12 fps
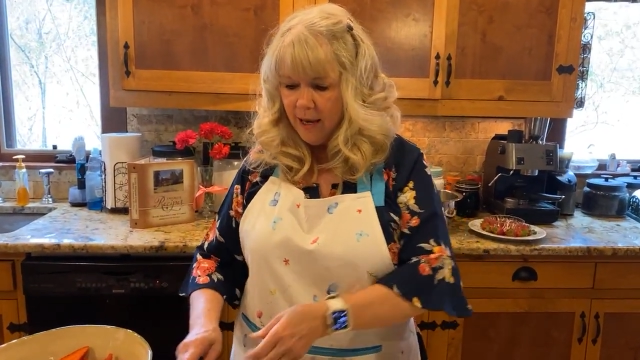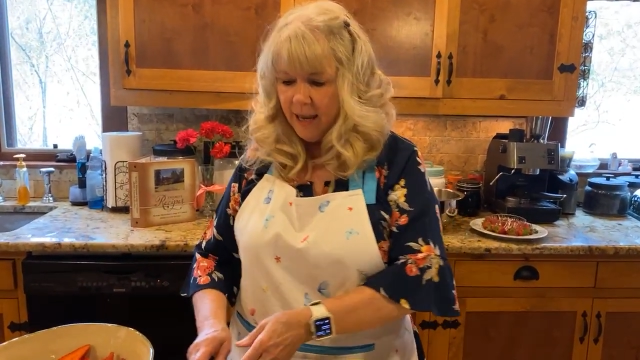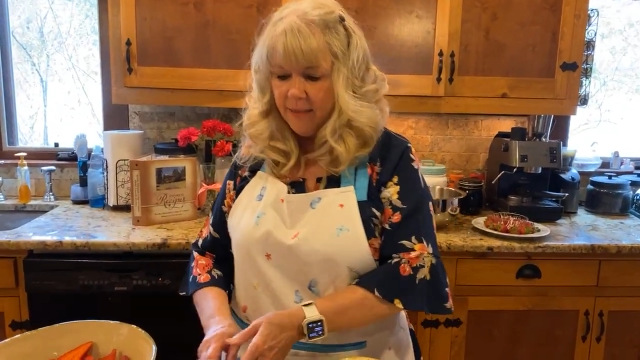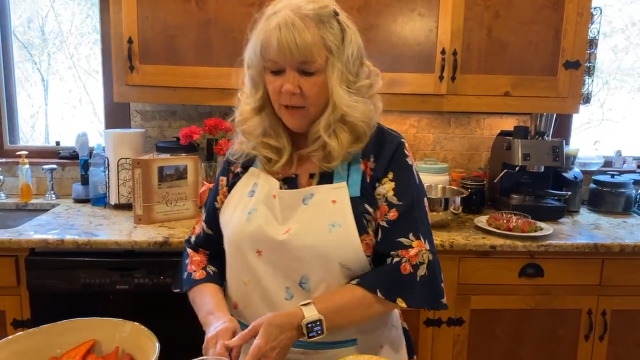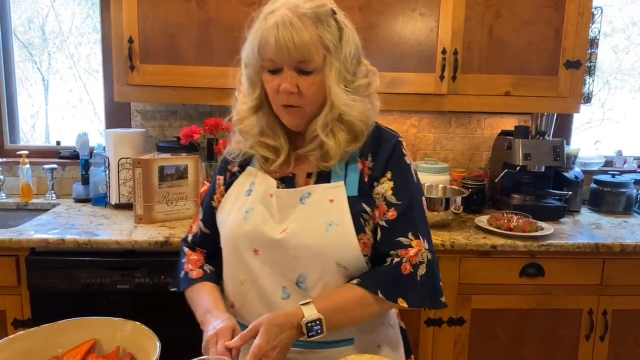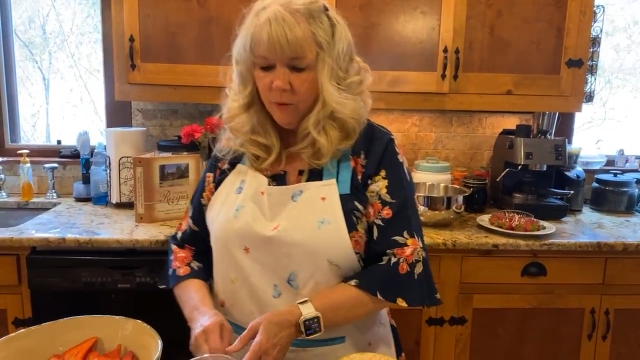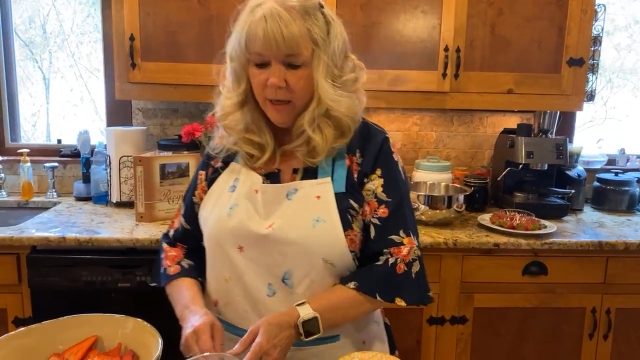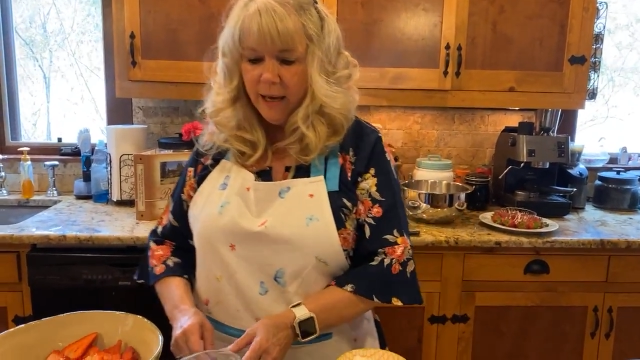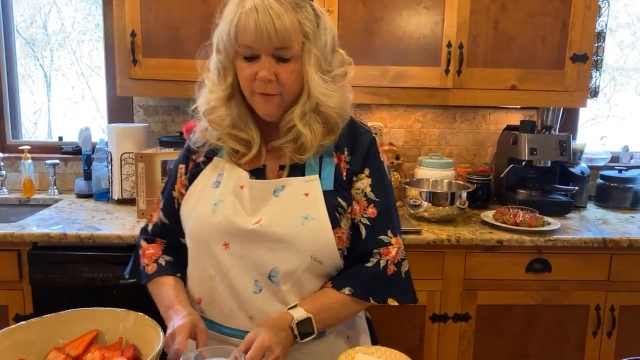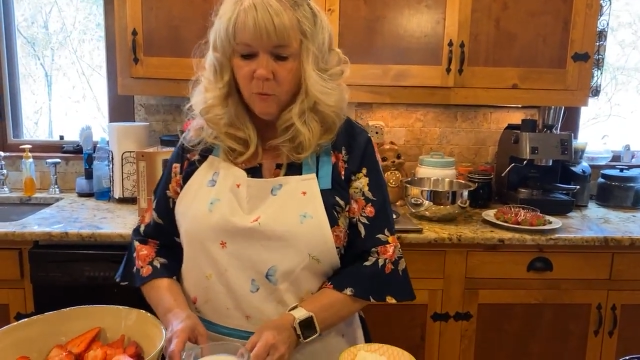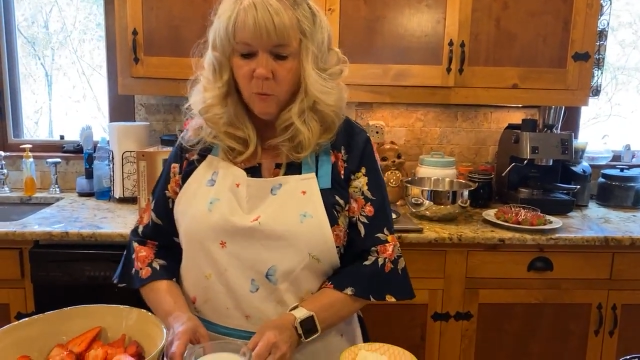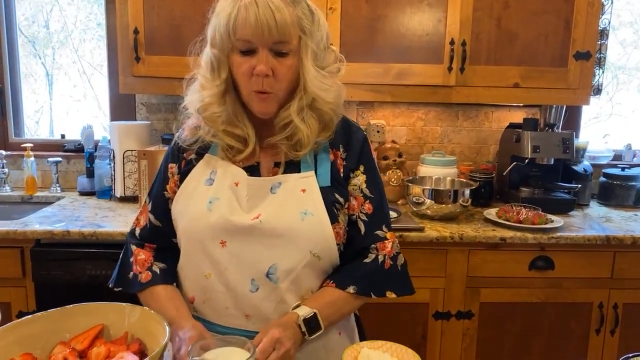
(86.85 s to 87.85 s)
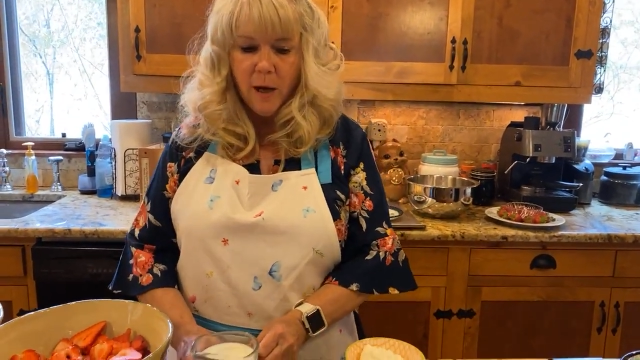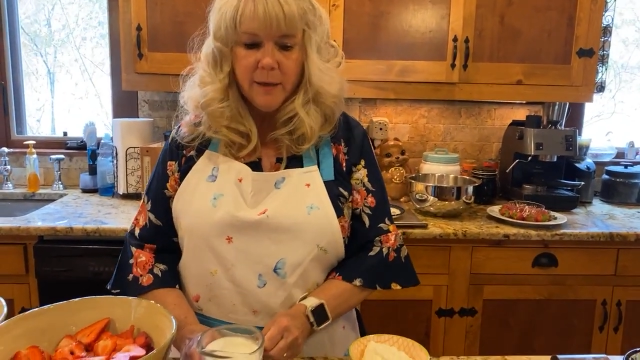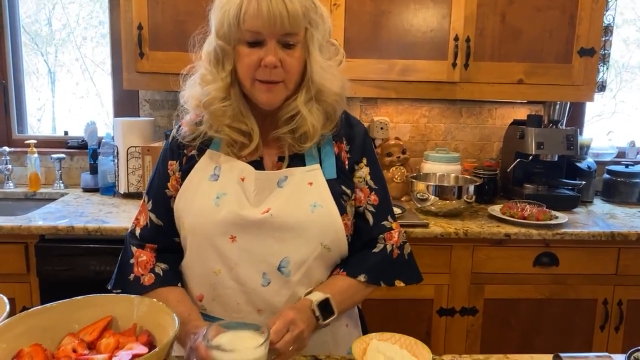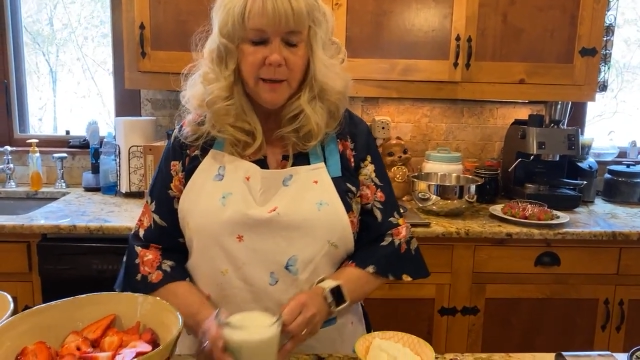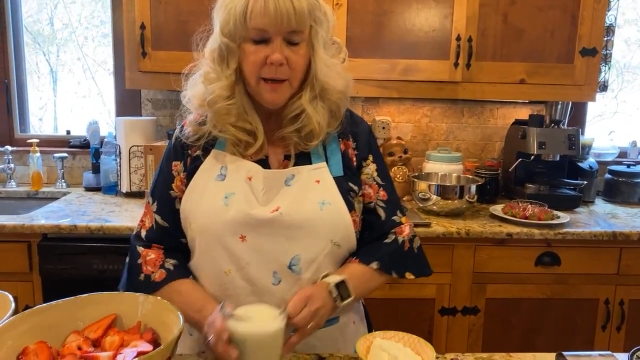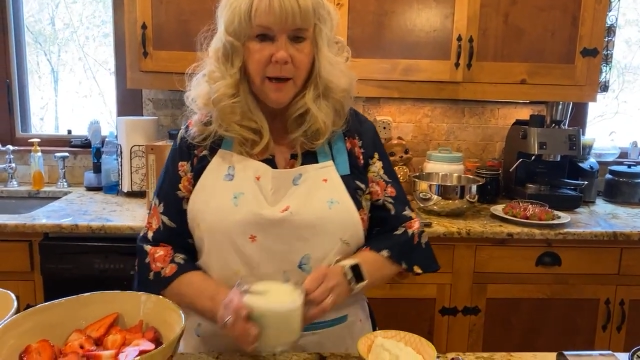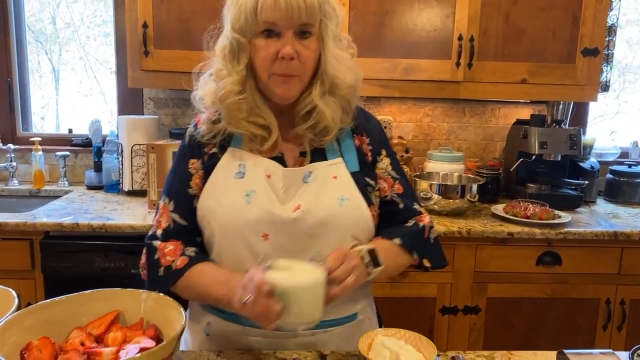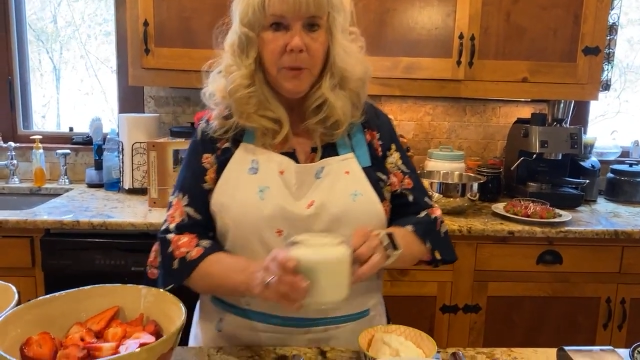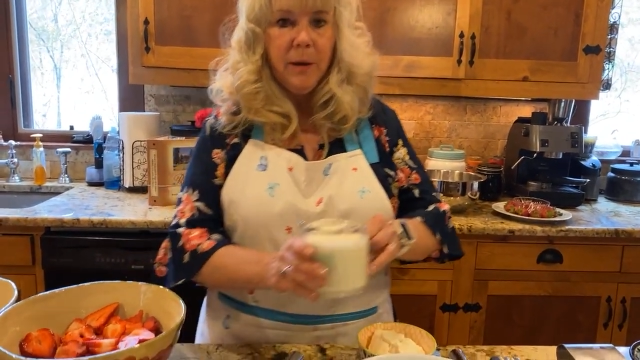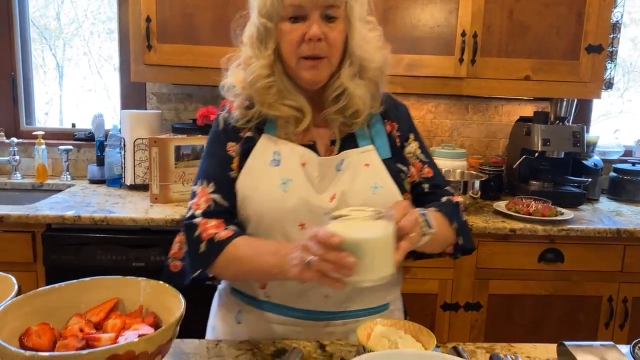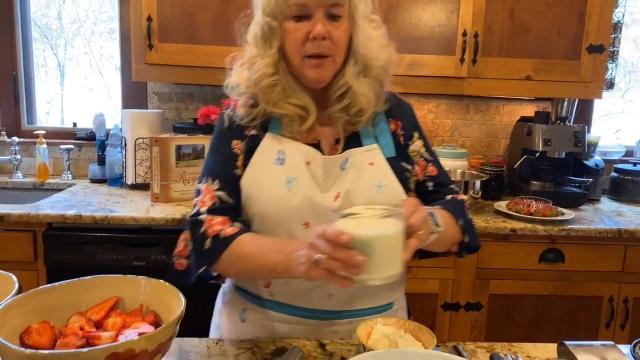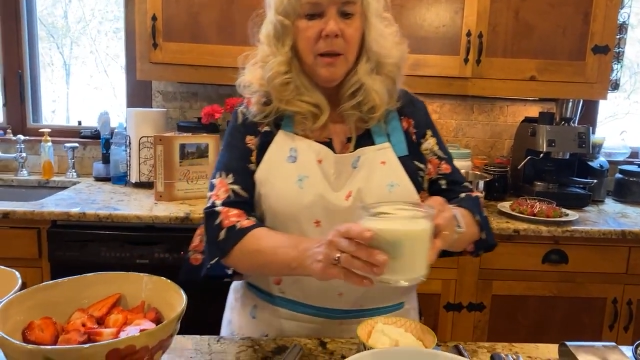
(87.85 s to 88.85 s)
And then we have one cup
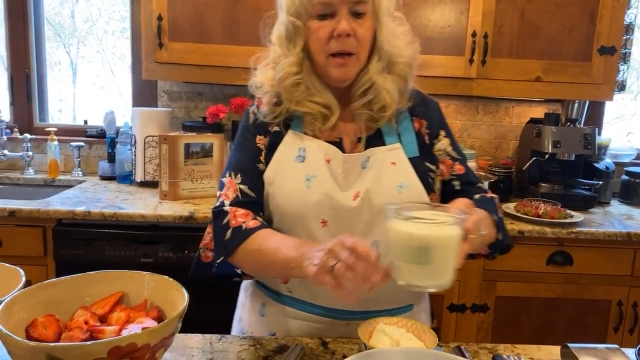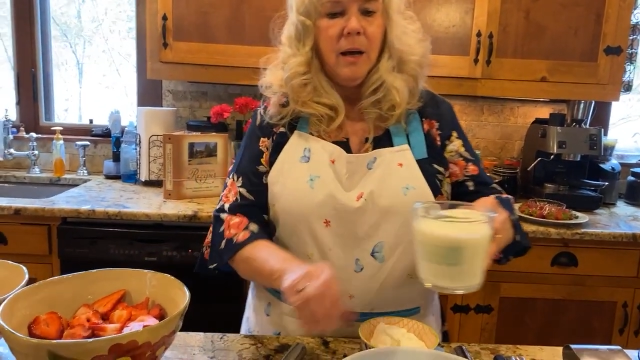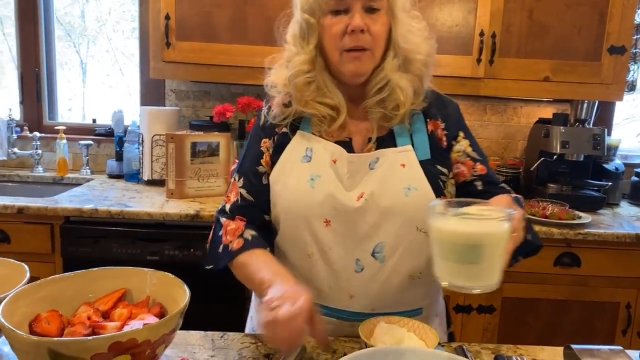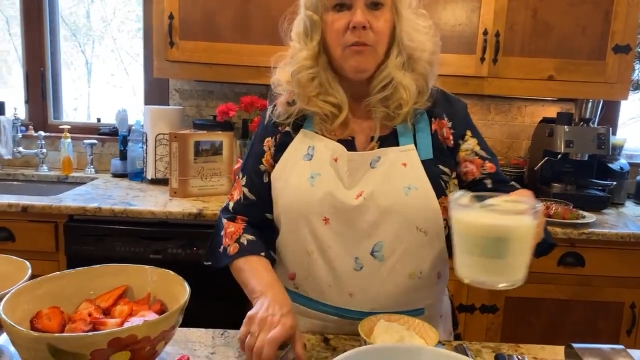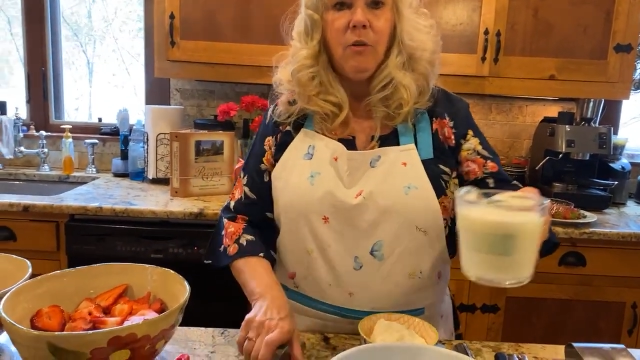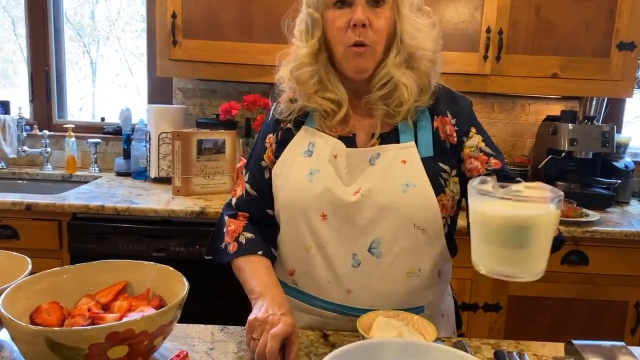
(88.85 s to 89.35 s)
of